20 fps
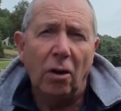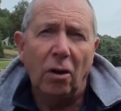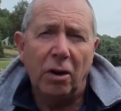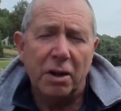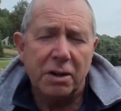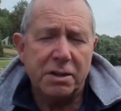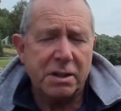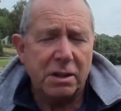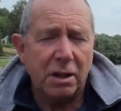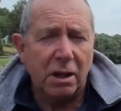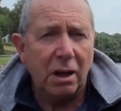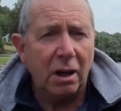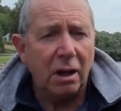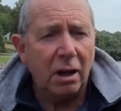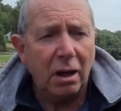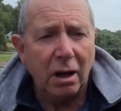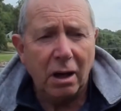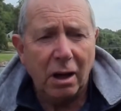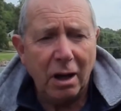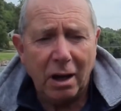Oh, it's
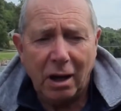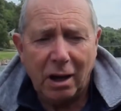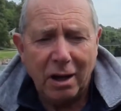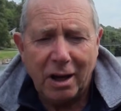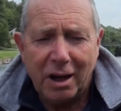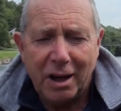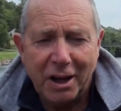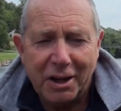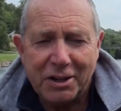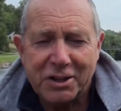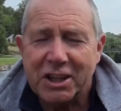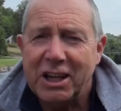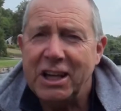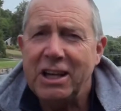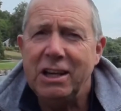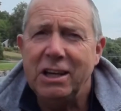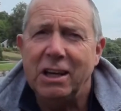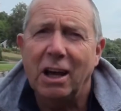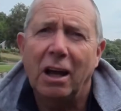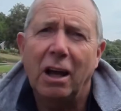it's
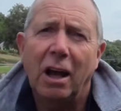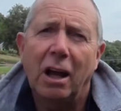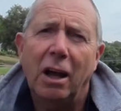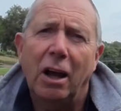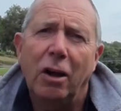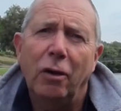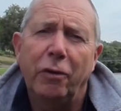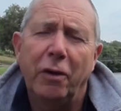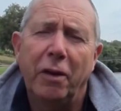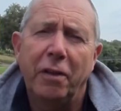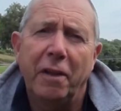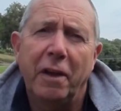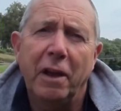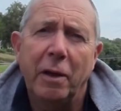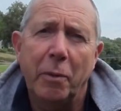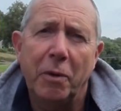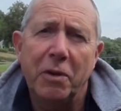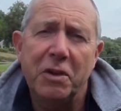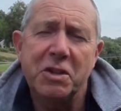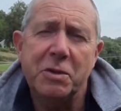key. I, I, often
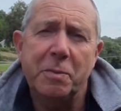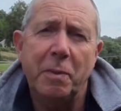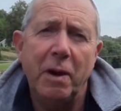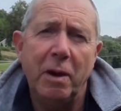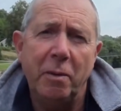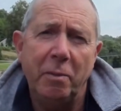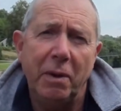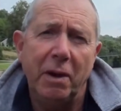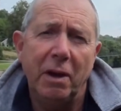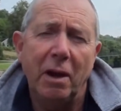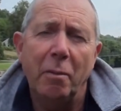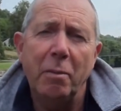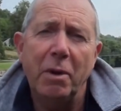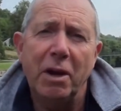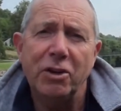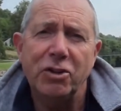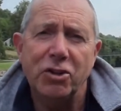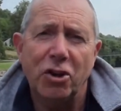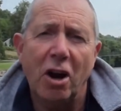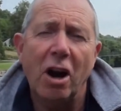think about the Spey being a
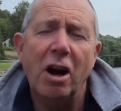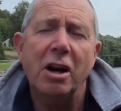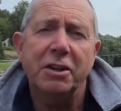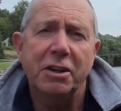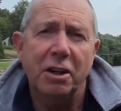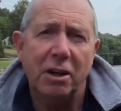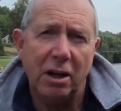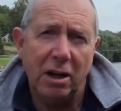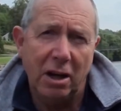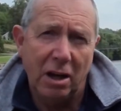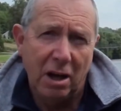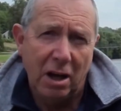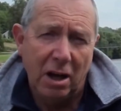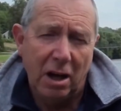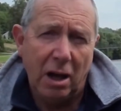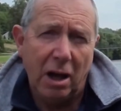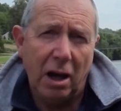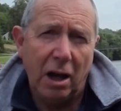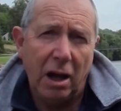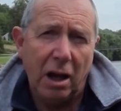major artery.
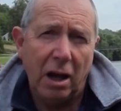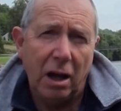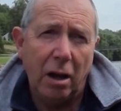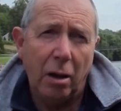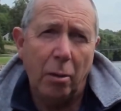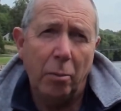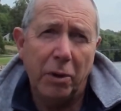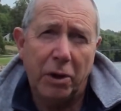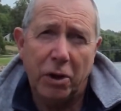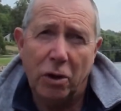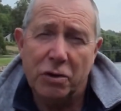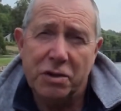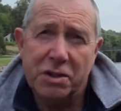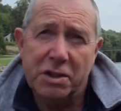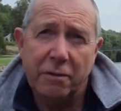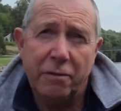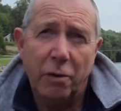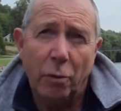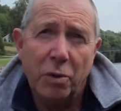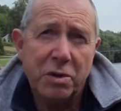Uh,
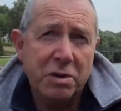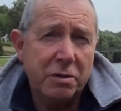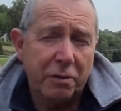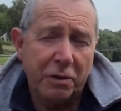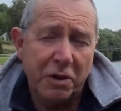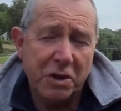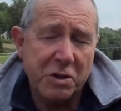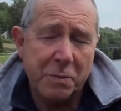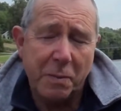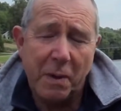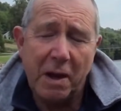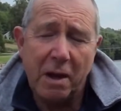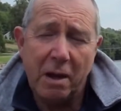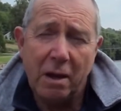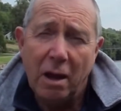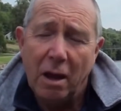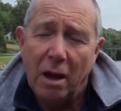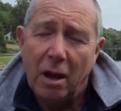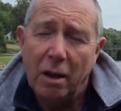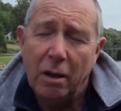because if it wasn't for the
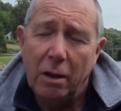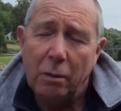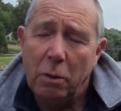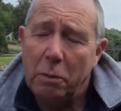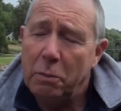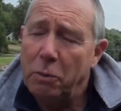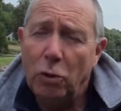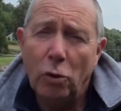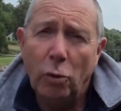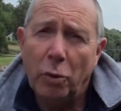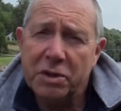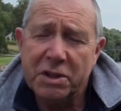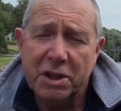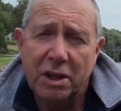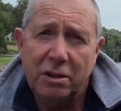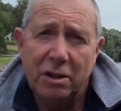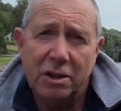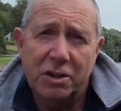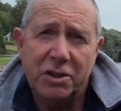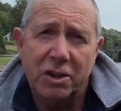Spey, there would be no
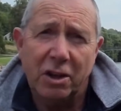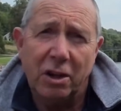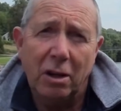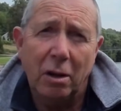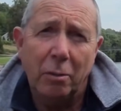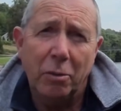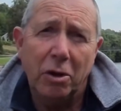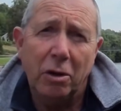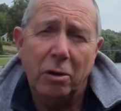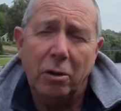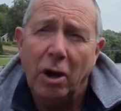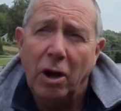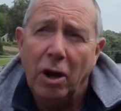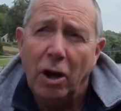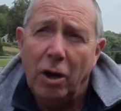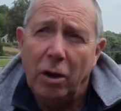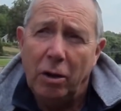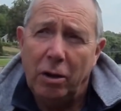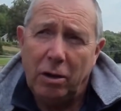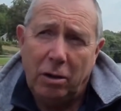whisky industry. I
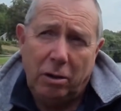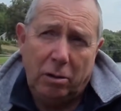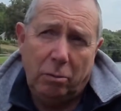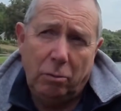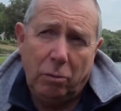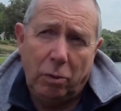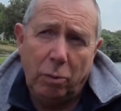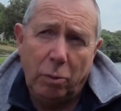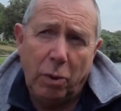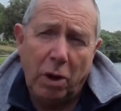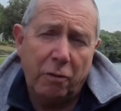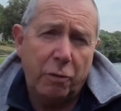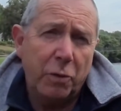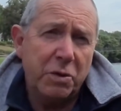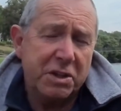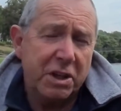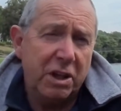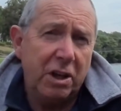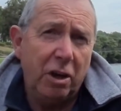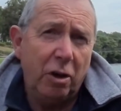mean, we have
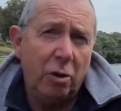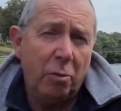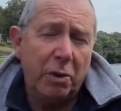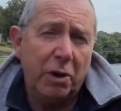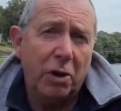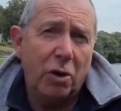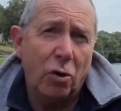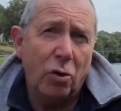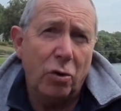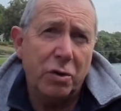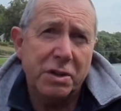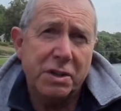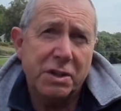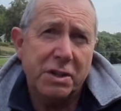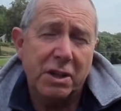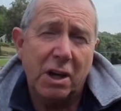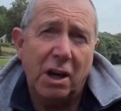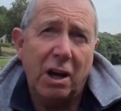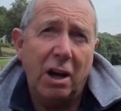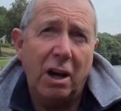whisky here
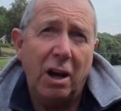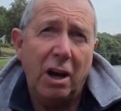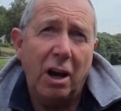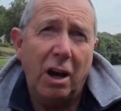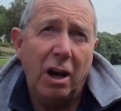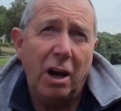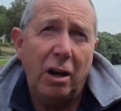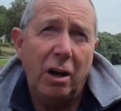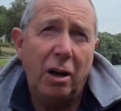because uh,